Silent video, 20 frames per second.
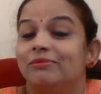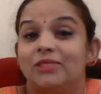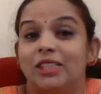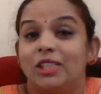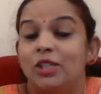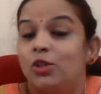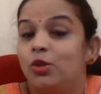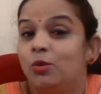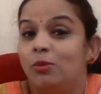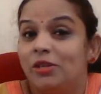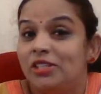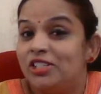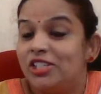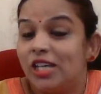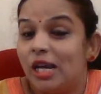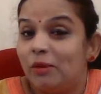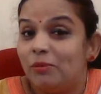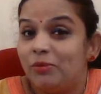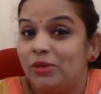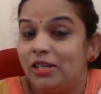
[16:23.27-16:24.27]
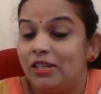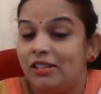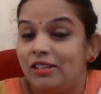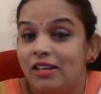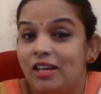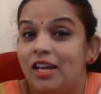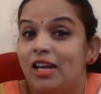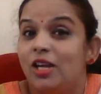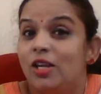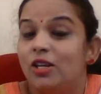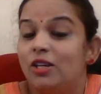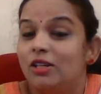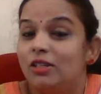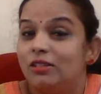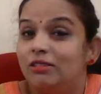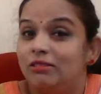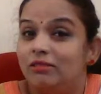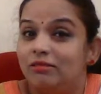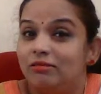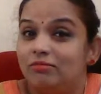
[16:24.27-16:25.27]
Cuban champion
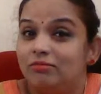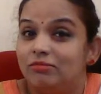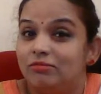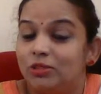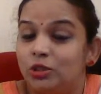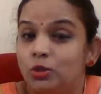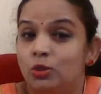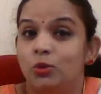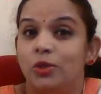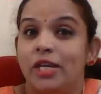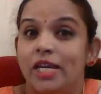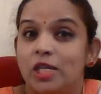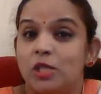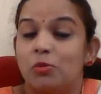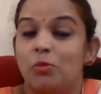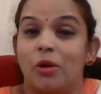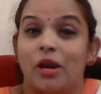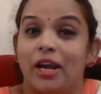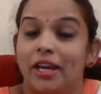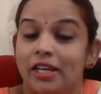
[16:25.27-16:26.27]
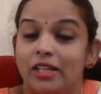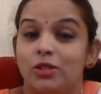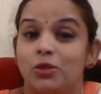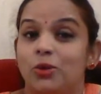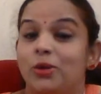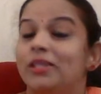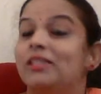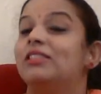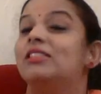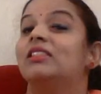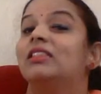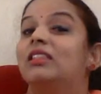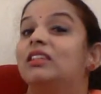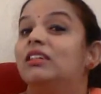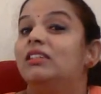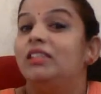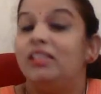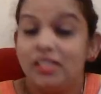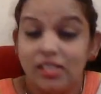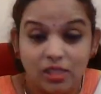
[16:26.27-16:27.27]
2 days prior to his
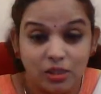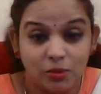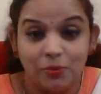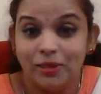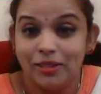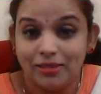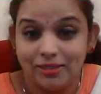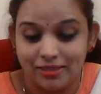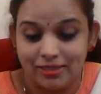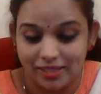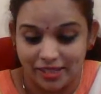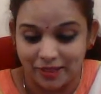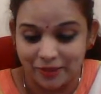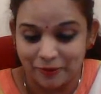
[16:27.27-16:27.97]
13th birthday.